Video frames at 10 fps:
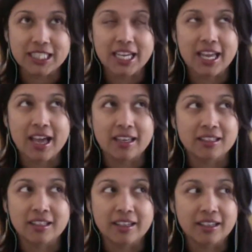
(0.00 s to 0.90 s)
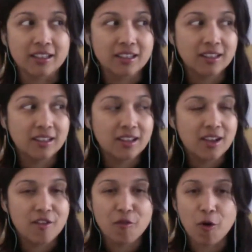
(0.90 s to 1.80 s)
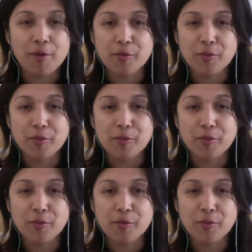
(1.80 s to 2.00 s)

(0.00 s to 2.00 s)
I had like 4 people